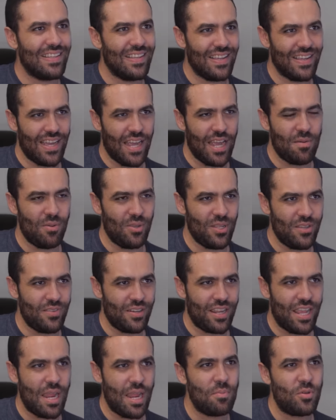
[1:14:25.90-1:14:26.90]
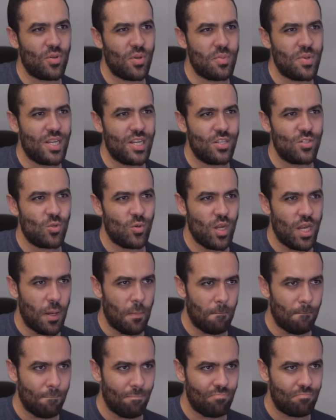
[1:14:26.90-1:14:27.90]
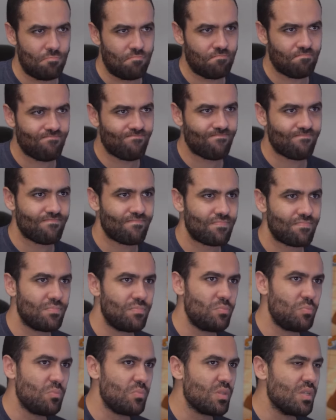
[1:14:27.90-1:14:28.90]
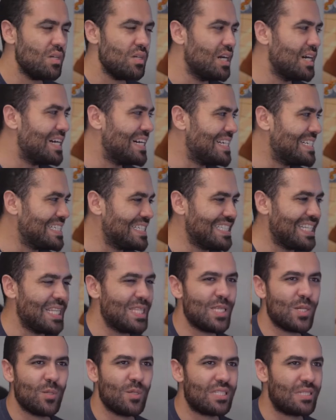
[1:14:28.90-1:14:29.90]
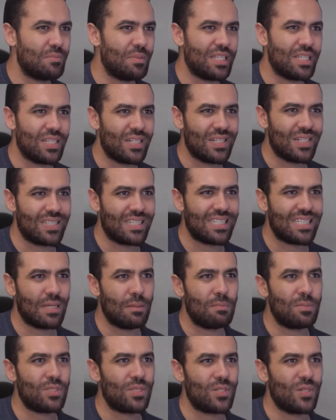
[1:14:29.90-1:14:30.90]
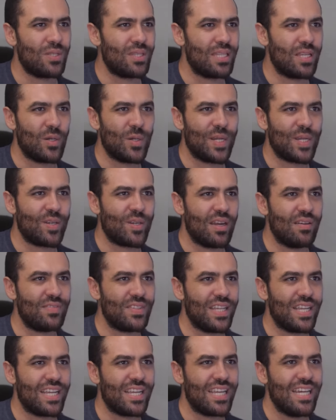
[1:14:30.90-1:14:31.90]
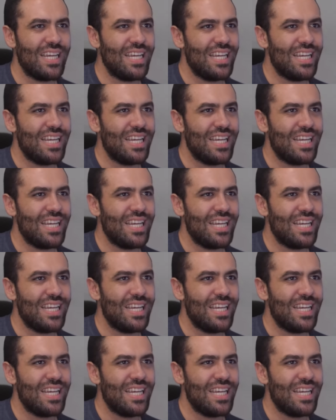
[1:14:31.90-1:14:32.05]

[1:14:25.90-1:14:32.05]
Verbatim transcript: I believe it came to him in a dream. Yes. Uh, and then there was some other just absurd theory crafting.